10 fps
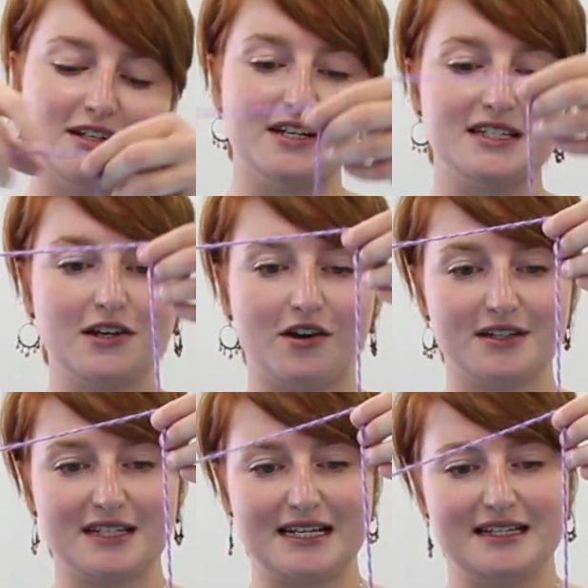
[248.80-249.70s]
long as the
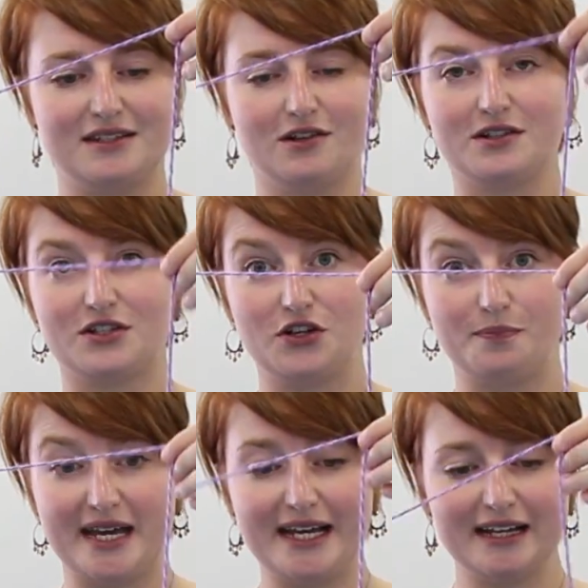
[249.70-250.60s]
knot is not too
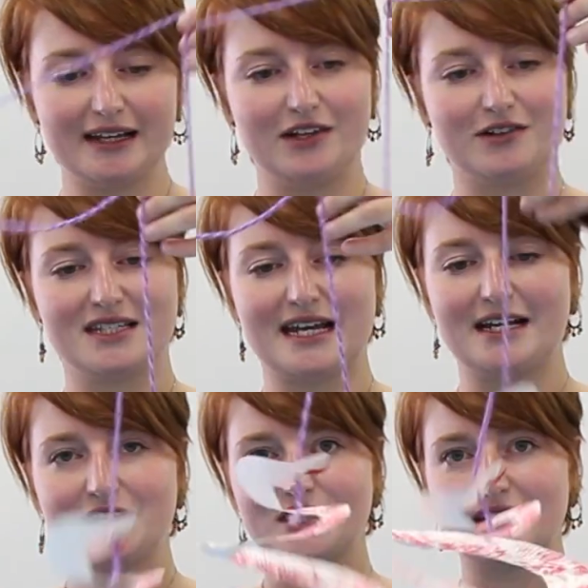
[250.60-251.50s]
big, your
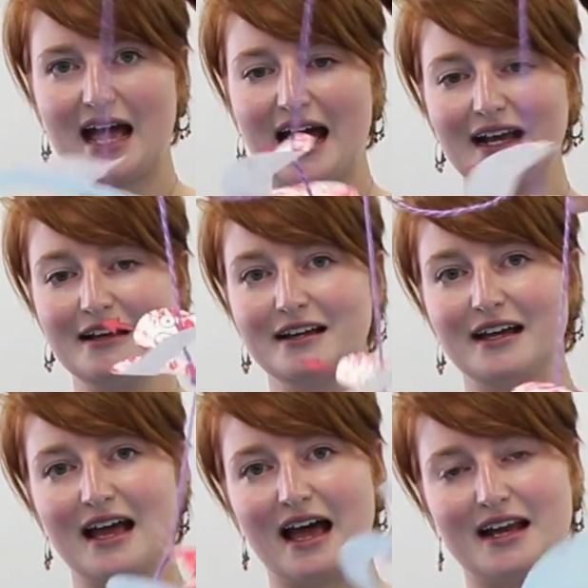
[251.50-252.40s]
snake should hang,
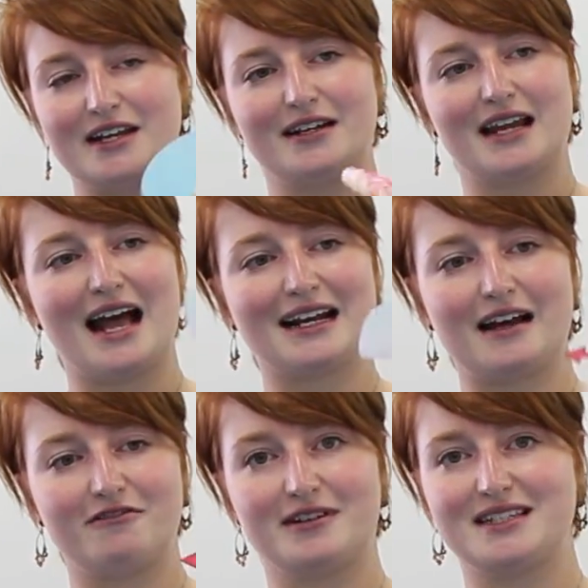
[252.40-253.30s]
and you can hang
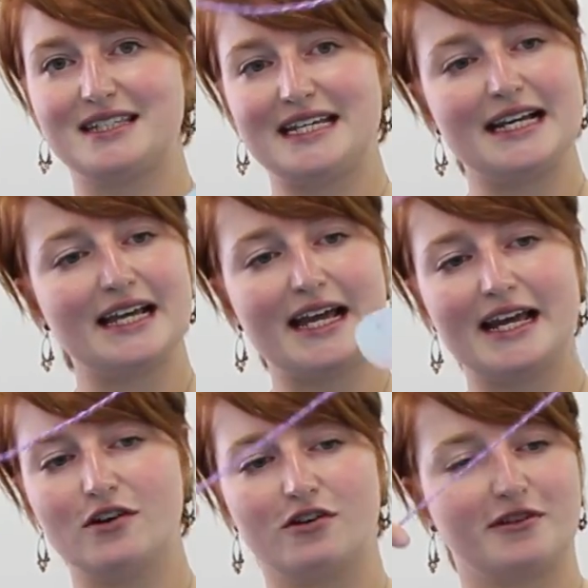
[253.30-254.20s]
that from the
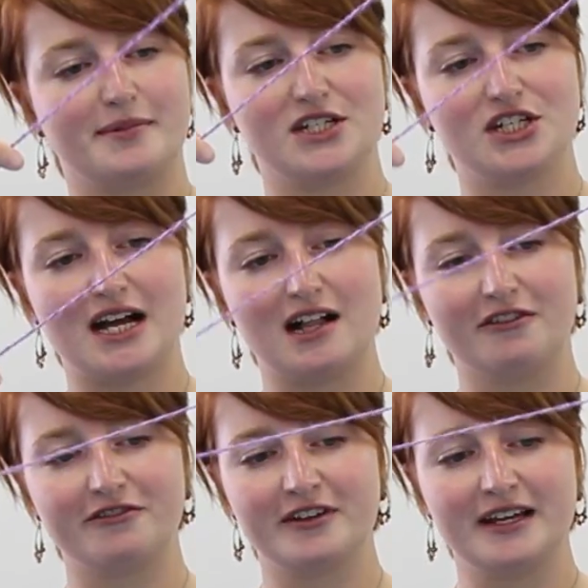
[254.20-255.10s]
ceiling or from a
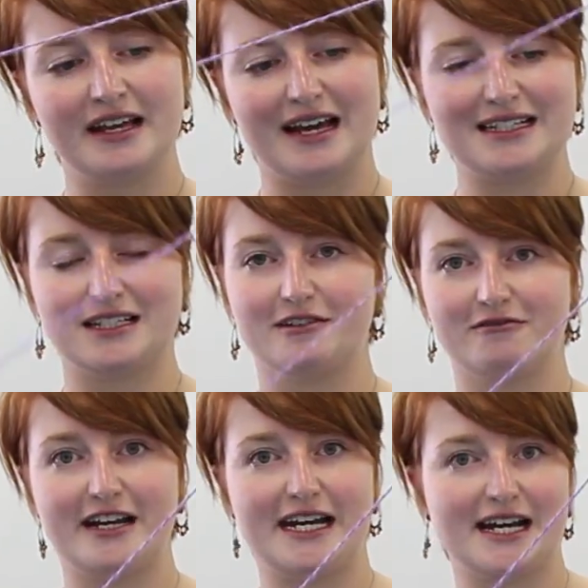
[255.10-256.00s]
shelf, and it'll look
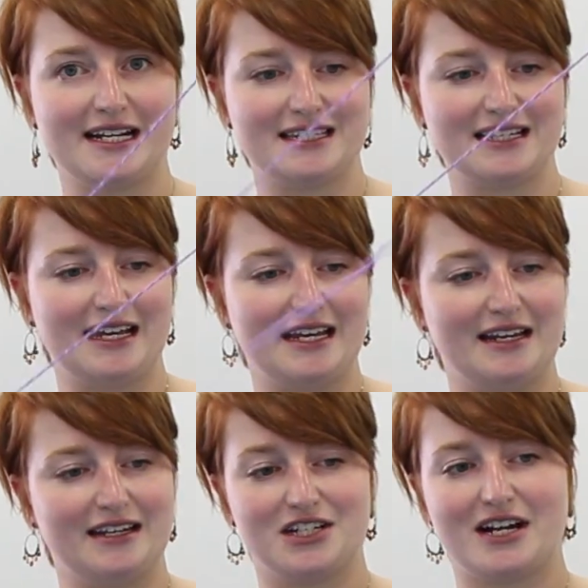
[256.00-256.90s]
really nice
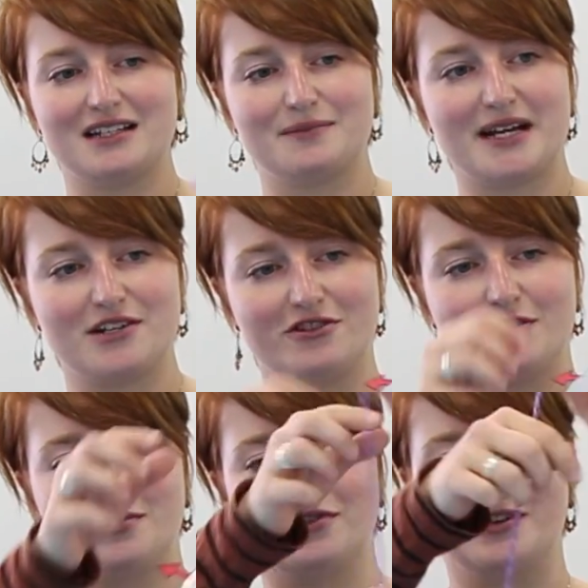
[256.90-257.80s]
in the child's
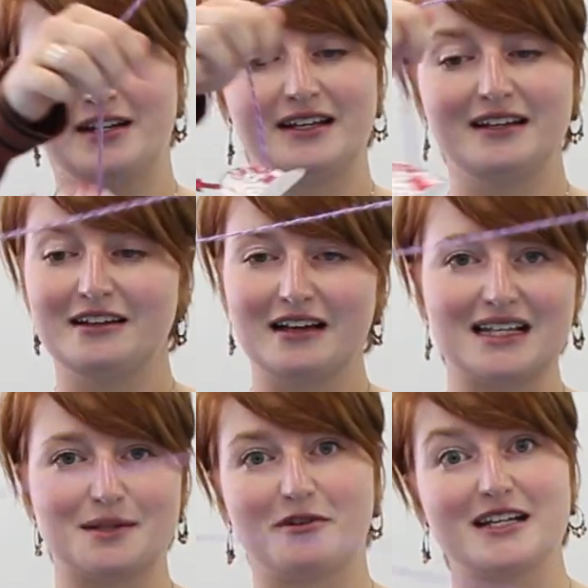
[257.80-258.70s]
bedroom or
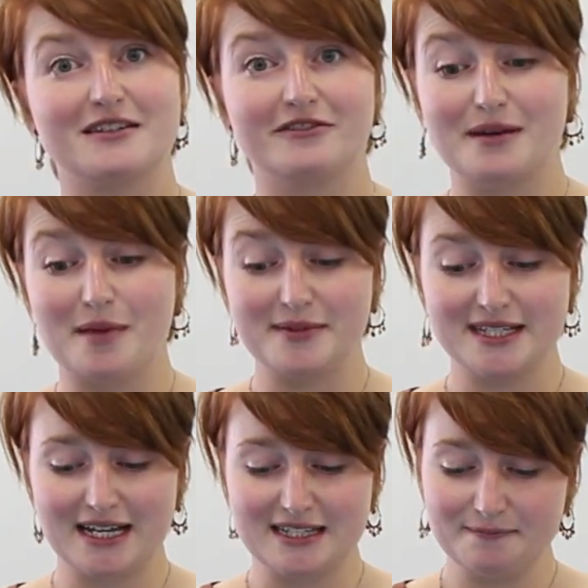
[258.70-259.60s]
as a present for their mum and
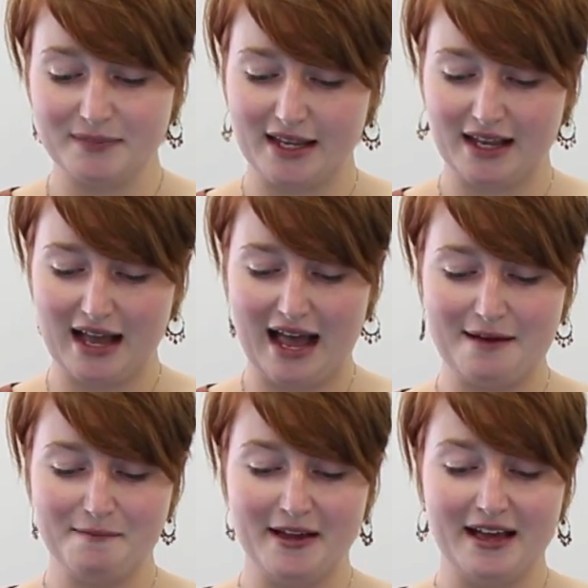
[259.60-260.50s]
dad.
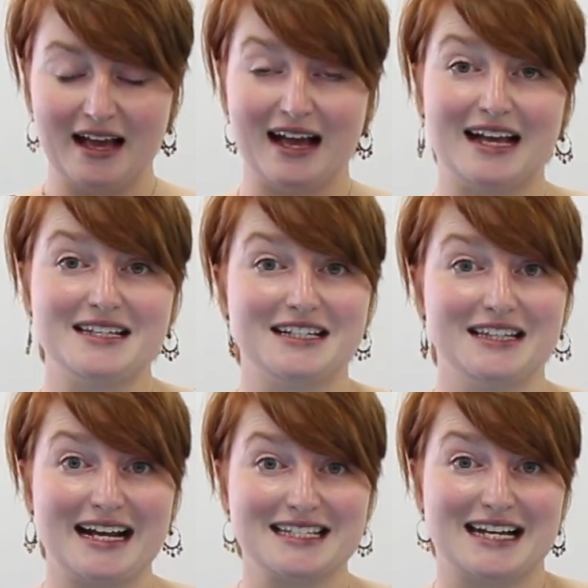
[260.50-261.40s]
Until
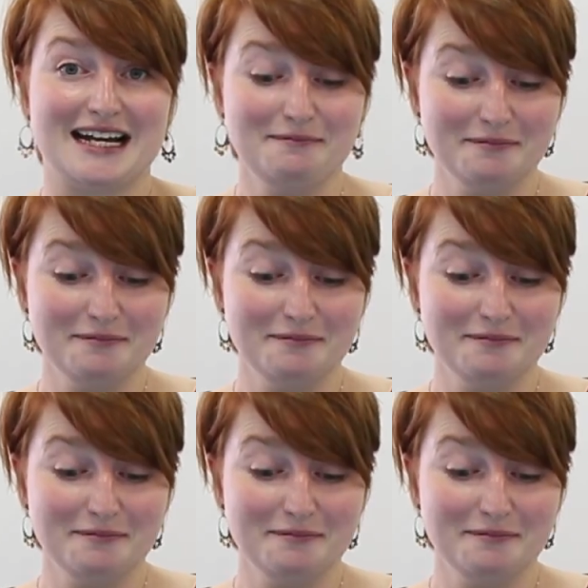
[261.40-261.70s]
next time,